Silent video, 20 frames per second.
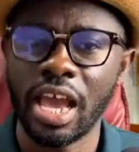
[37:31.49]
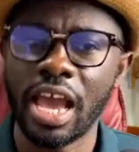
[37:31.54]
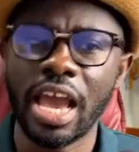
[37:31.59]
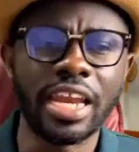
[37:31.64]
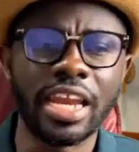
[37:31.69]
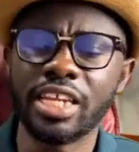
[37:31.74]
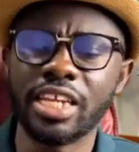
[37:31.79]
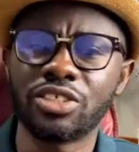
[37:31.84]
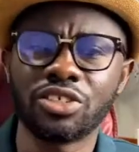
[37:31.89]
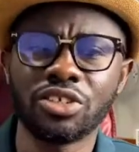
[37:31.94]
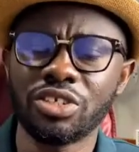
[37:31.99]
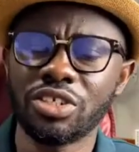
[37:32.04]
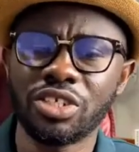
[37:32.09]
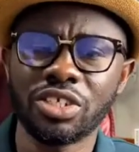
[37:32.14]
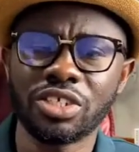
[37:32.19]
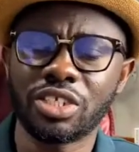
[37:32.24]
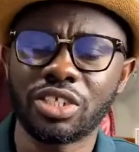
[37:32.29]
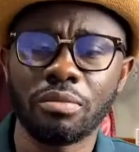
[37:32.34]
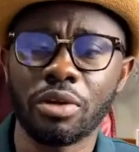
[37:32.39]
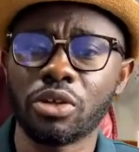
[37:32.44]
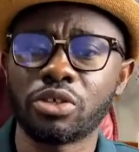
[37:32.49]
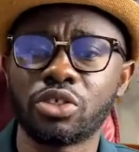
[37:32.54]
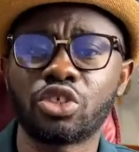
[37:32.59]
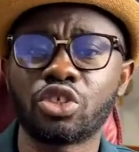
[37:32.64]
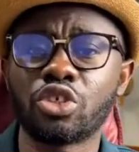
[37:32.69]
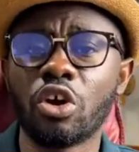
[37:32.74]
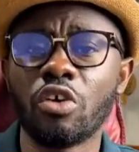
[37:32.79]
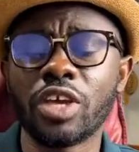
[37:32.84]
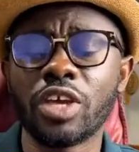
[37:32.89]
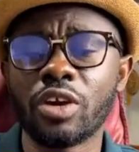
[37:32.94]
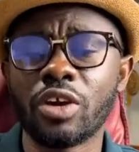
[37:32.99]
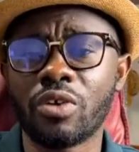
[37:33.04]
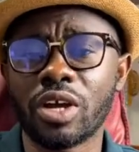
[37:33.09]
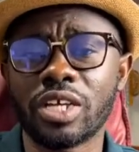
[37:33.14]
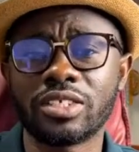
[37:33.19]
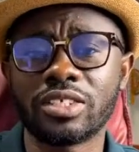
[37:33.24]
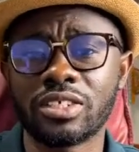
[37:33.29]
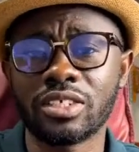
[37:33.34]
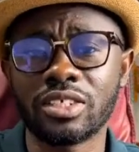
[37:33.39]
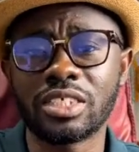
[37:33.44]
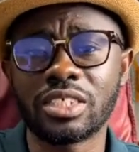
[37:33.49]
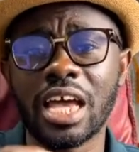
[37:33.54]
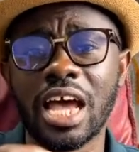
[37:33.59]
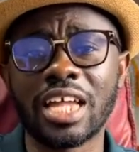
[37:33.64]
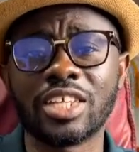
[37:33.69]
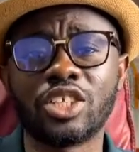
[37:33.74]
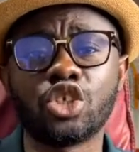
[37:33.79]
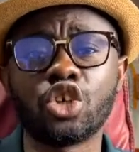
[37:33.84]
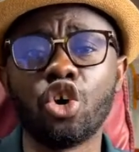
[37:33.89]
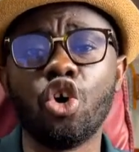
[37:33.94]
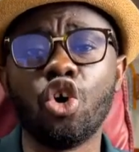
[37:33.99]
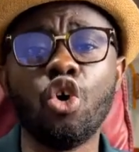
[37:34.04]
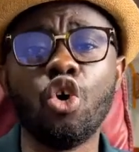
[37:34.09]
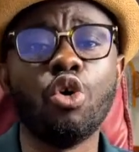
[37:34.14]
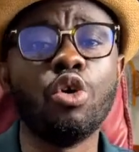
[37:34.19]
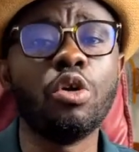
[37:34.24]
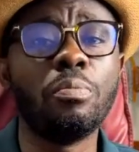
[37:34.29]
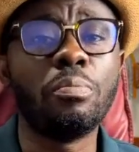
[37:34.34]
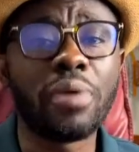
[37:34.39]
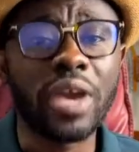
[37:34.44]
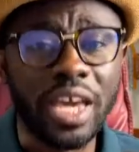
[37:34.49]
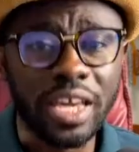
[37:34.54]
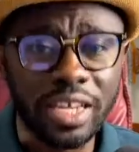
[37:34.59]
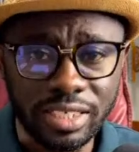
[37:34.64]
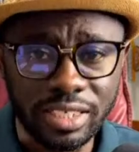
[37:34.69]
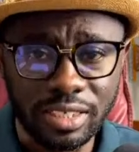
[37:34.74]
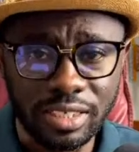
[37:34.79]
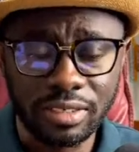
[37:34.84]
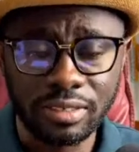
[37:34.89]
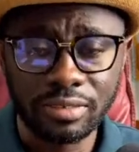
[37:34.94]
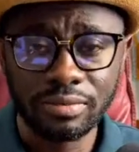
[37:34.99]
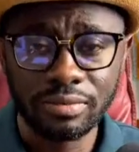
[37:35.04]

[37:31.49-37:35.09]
And it's not just about solving questions at your own pace